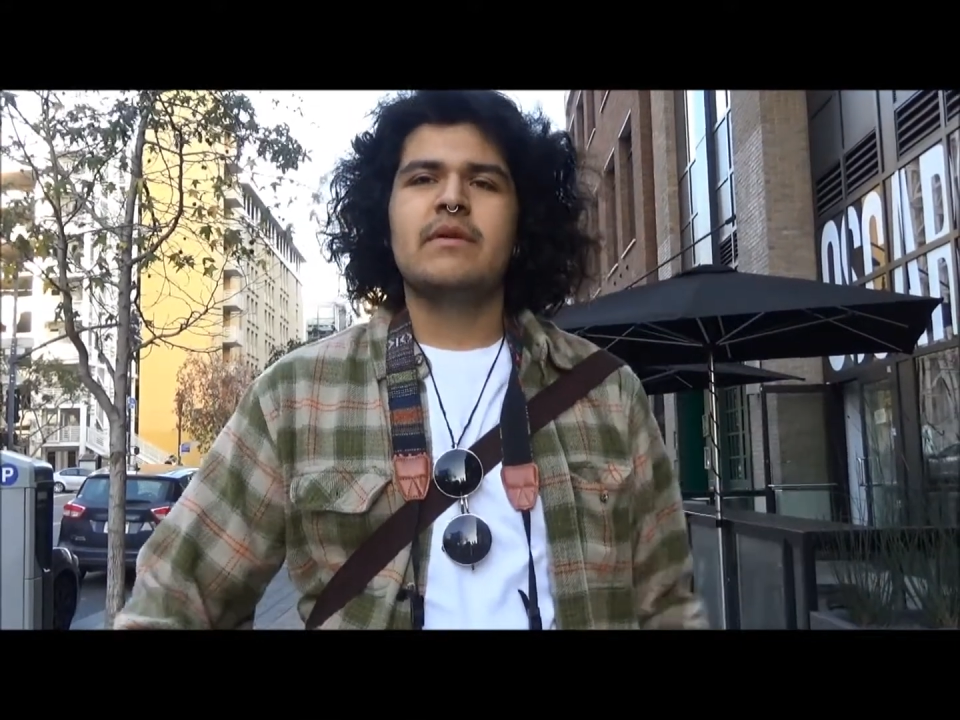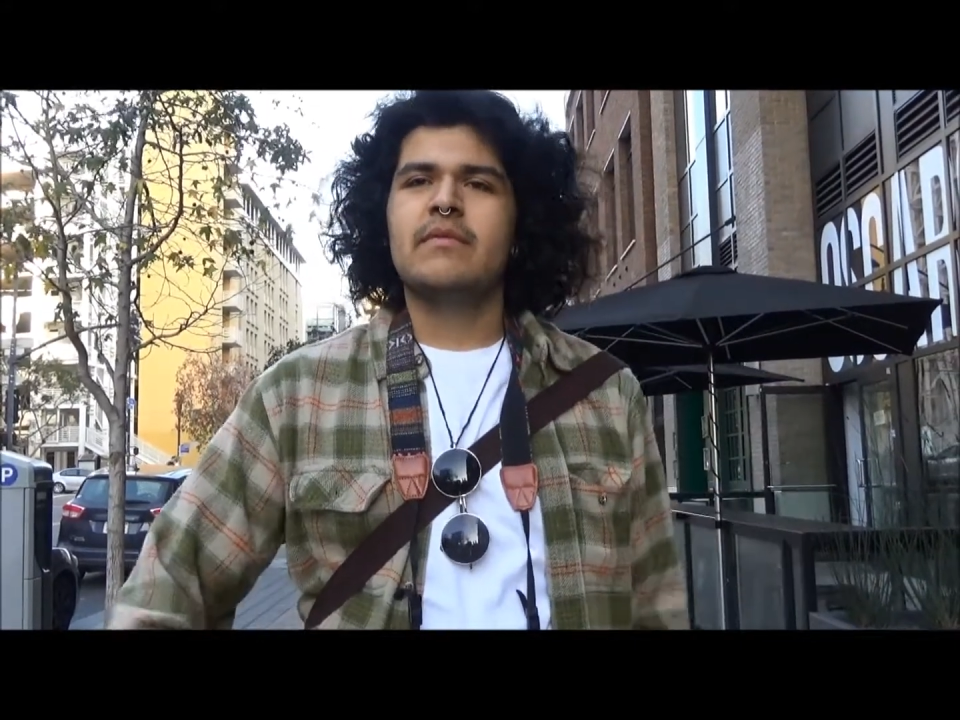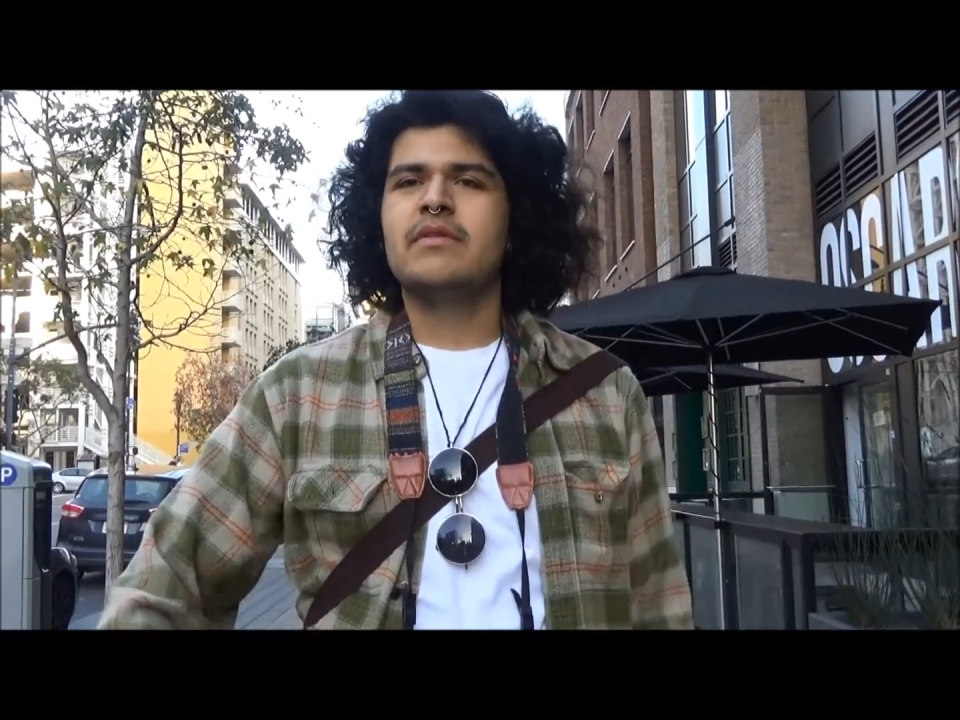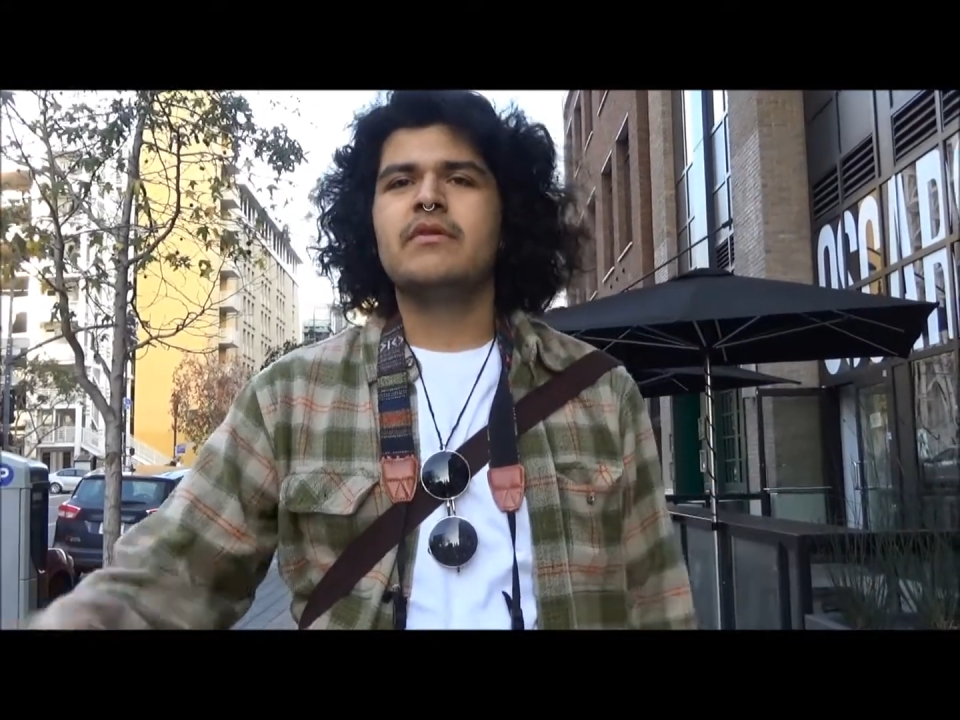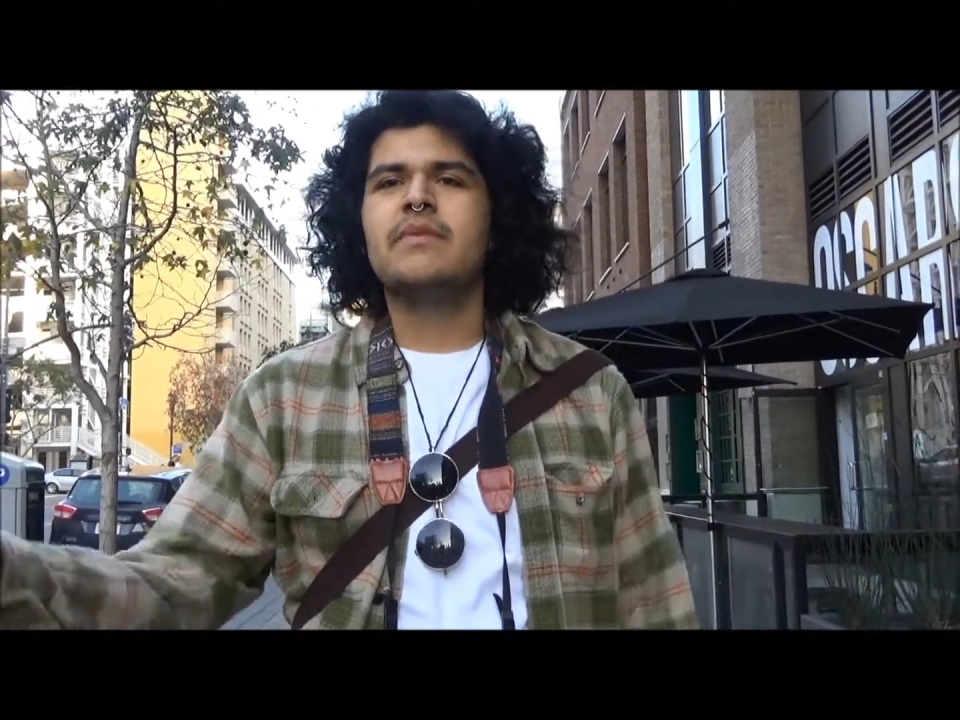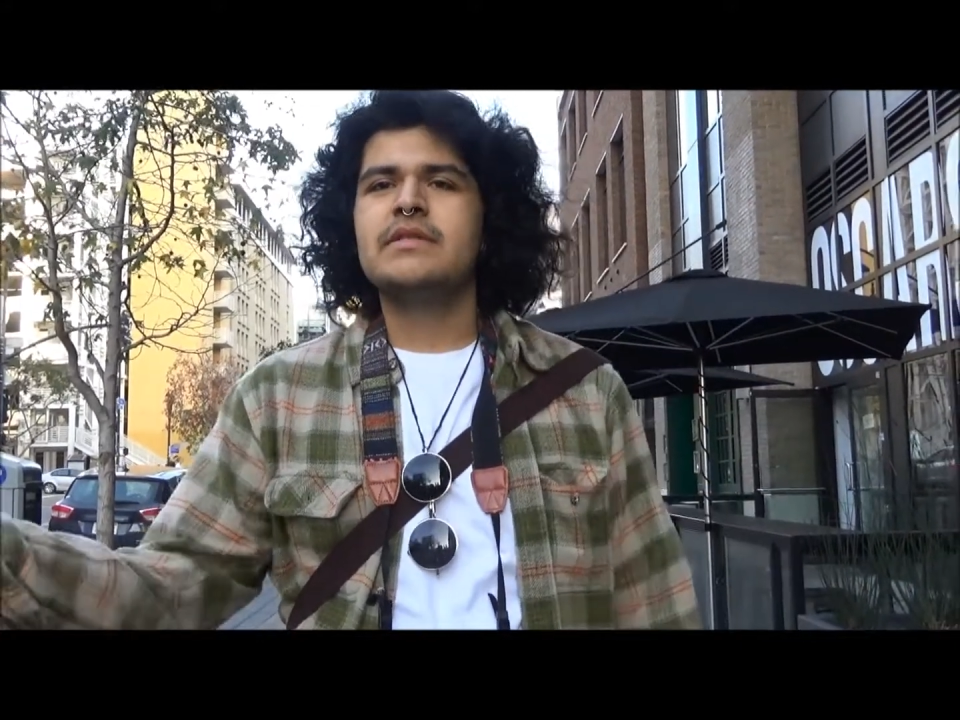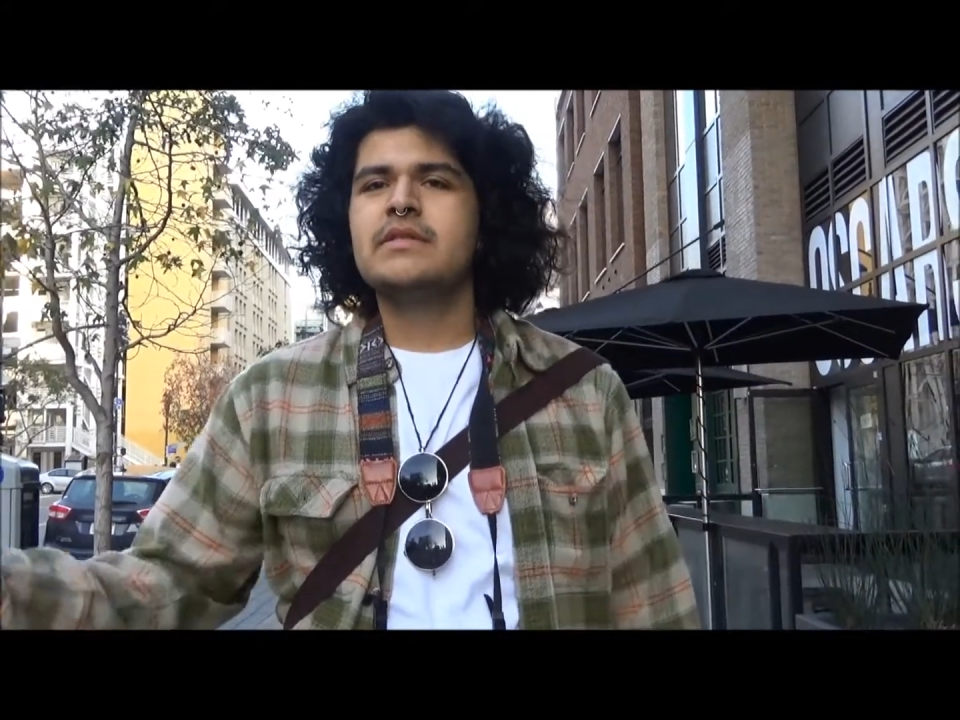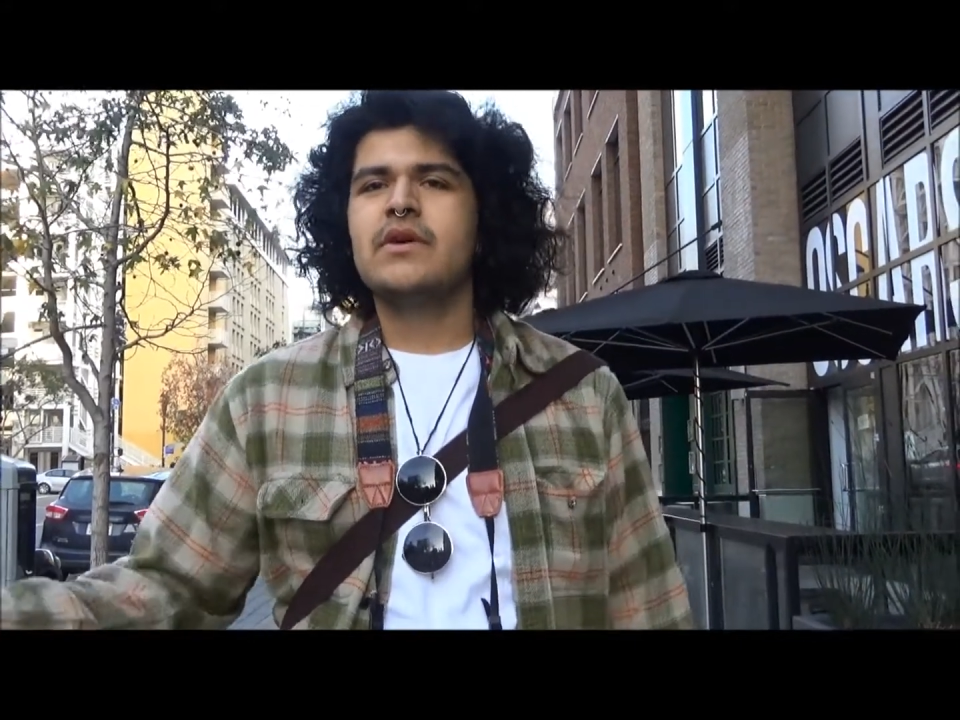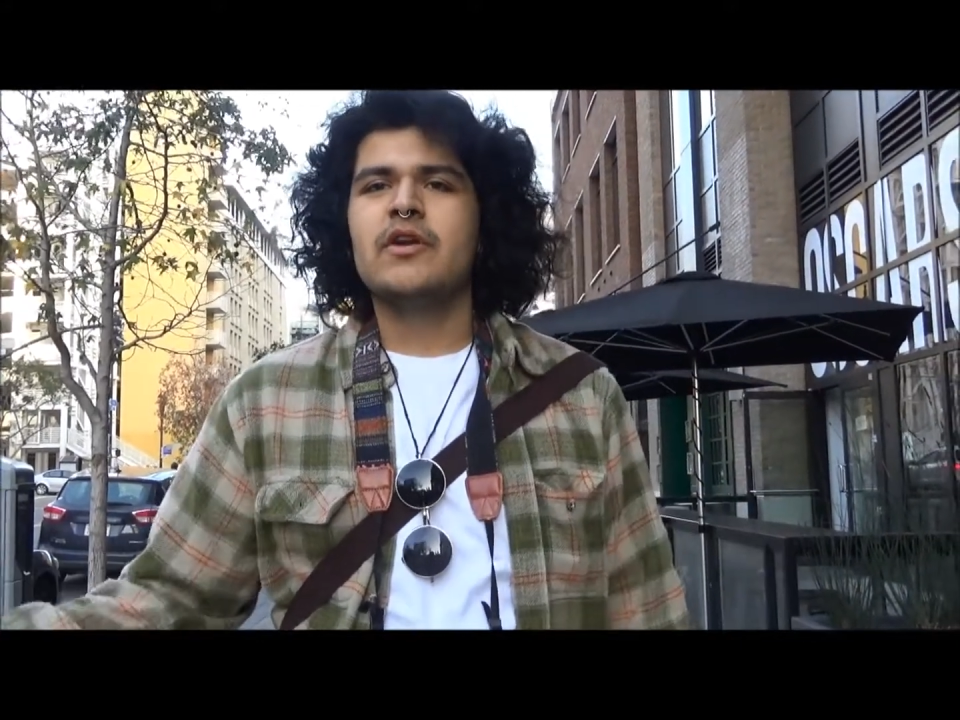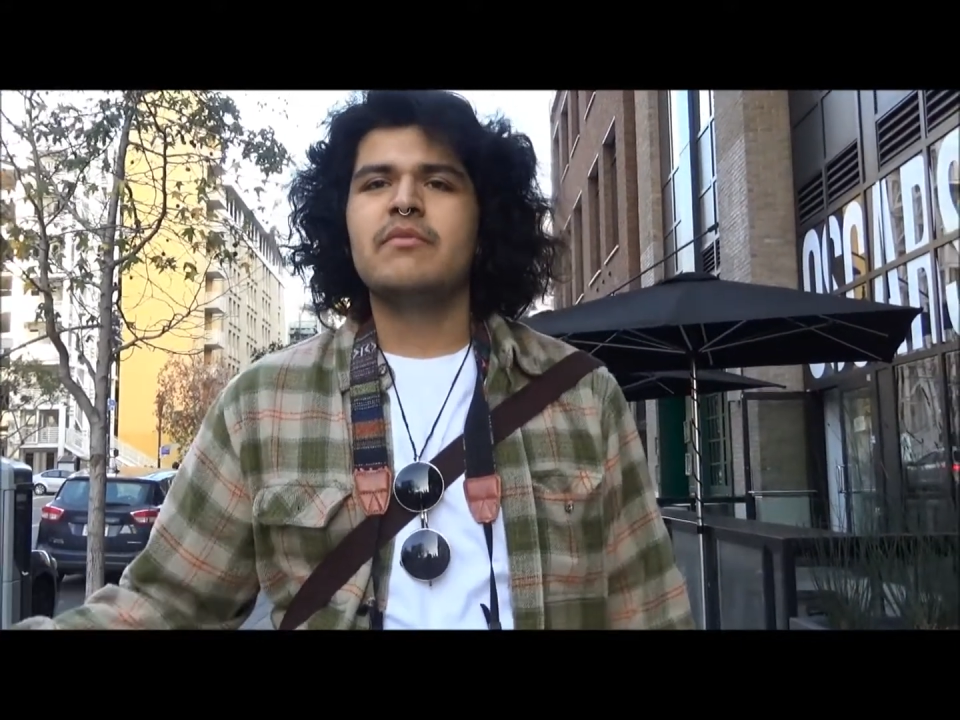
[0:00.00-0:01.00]
I mean, they're busy,
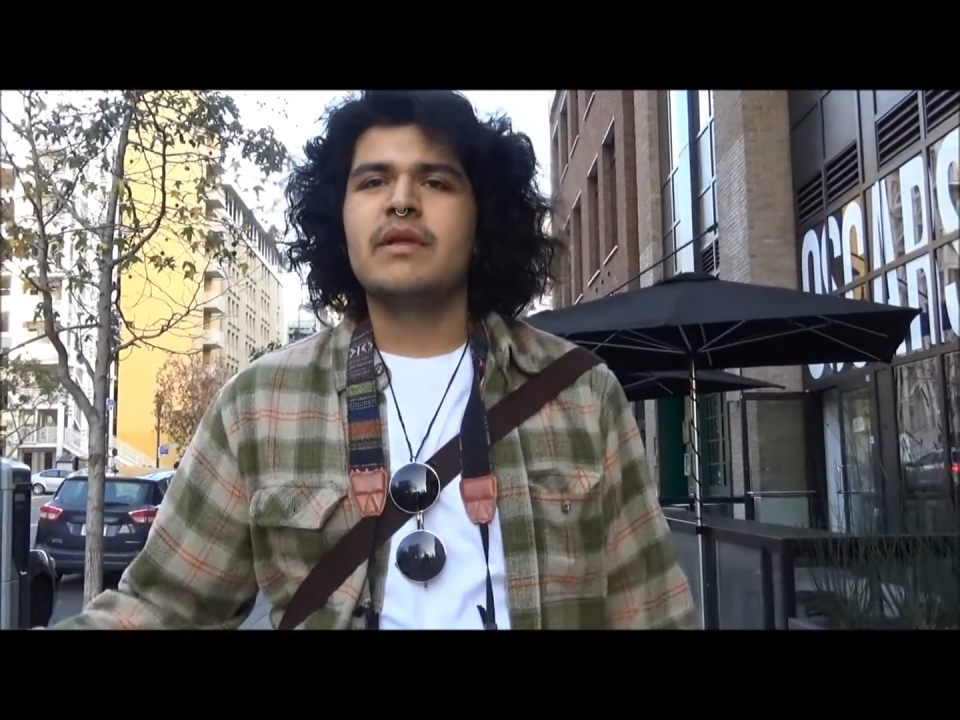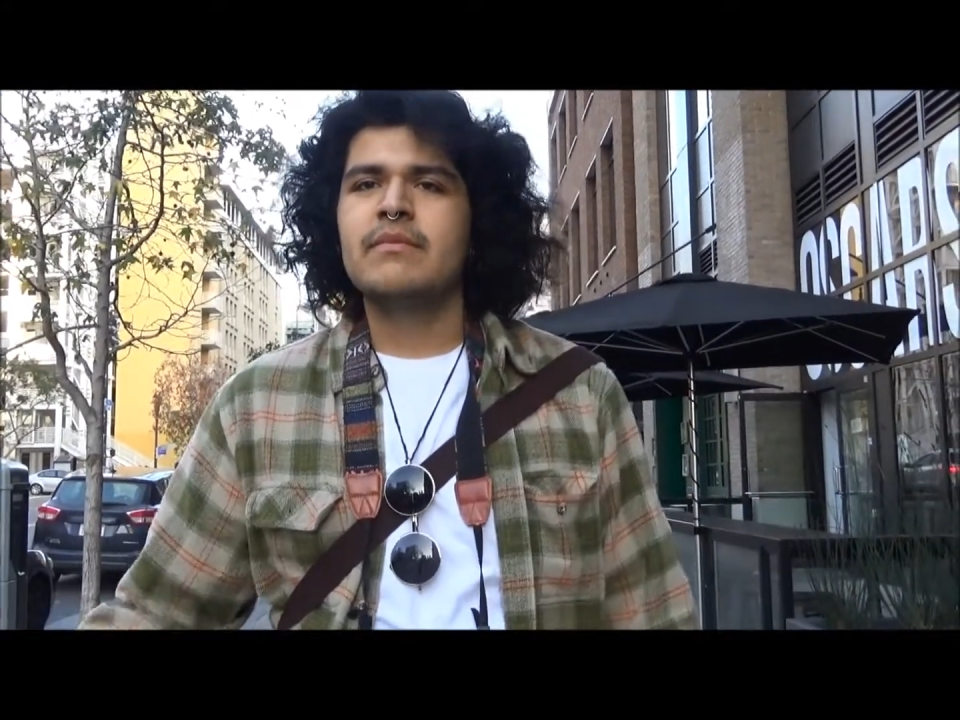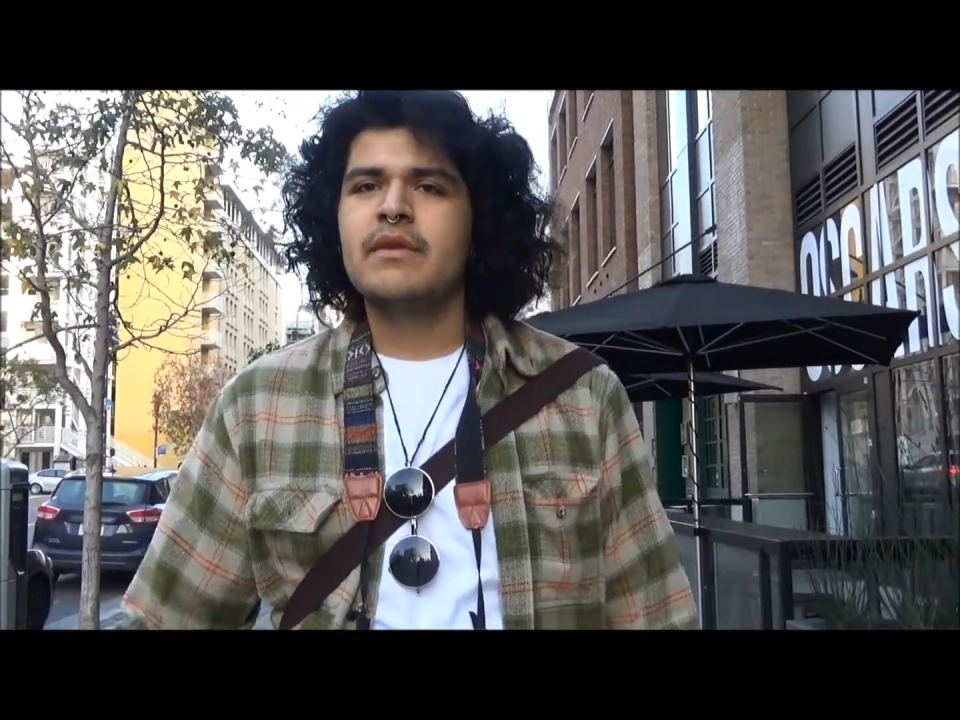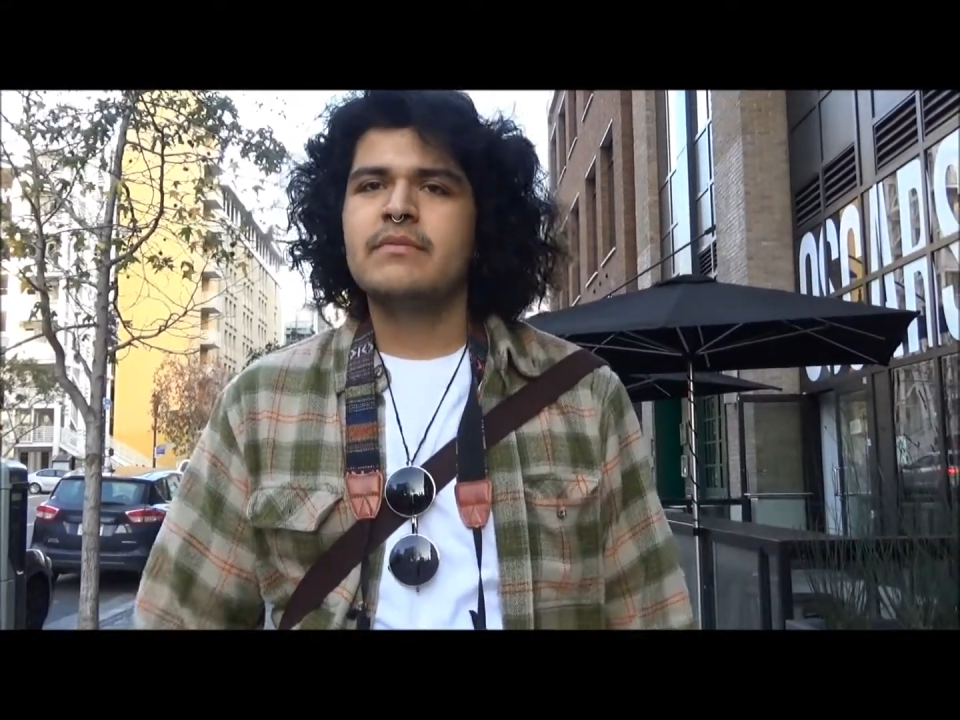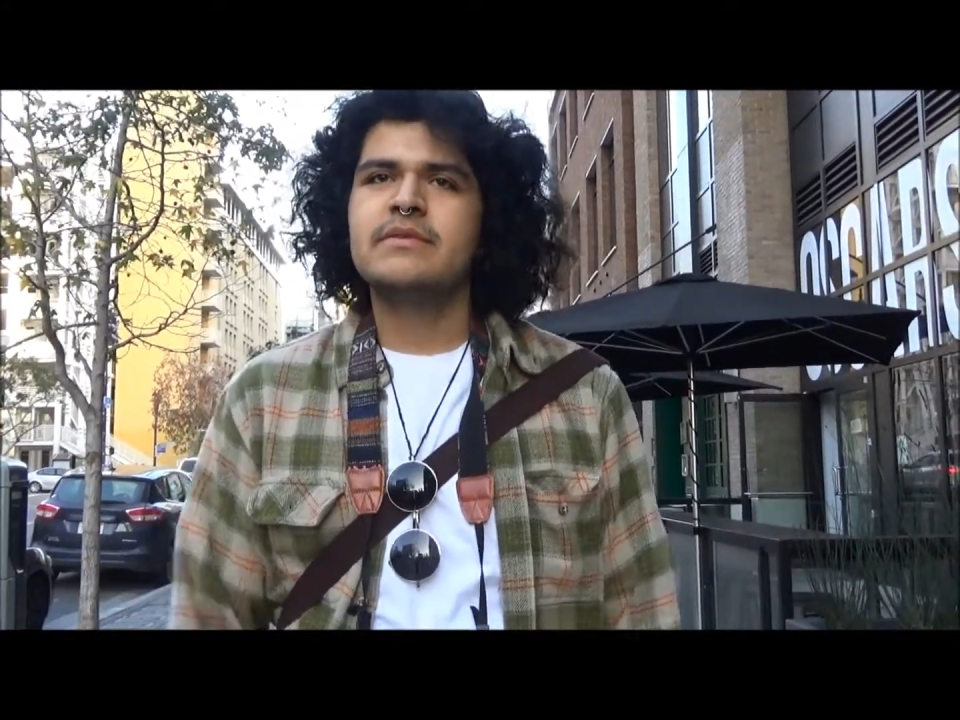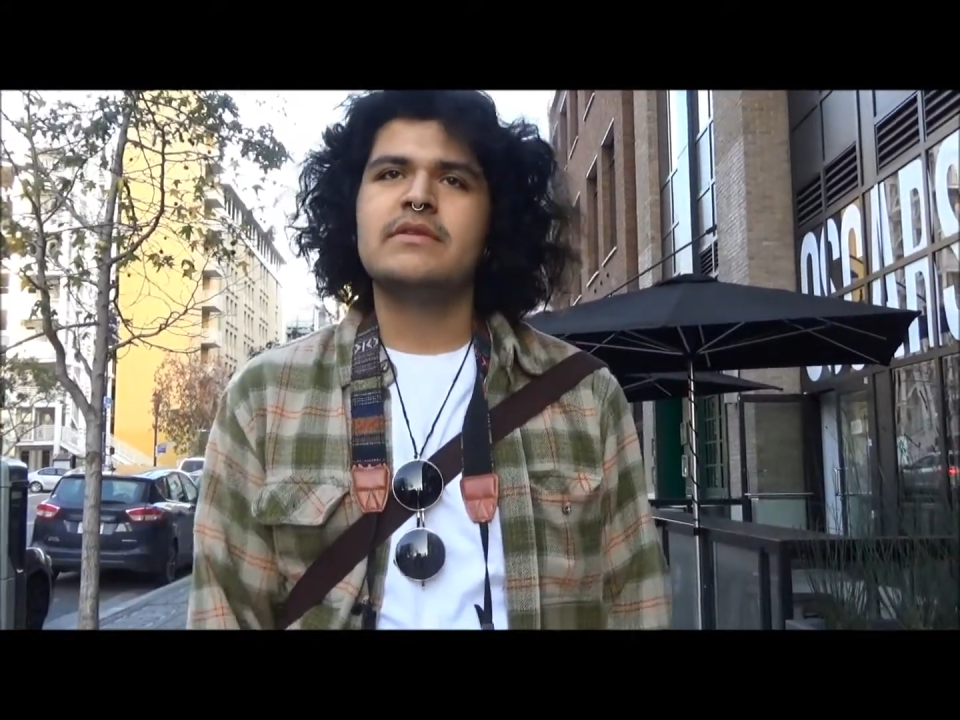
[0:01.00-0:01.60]
so I don't blame them.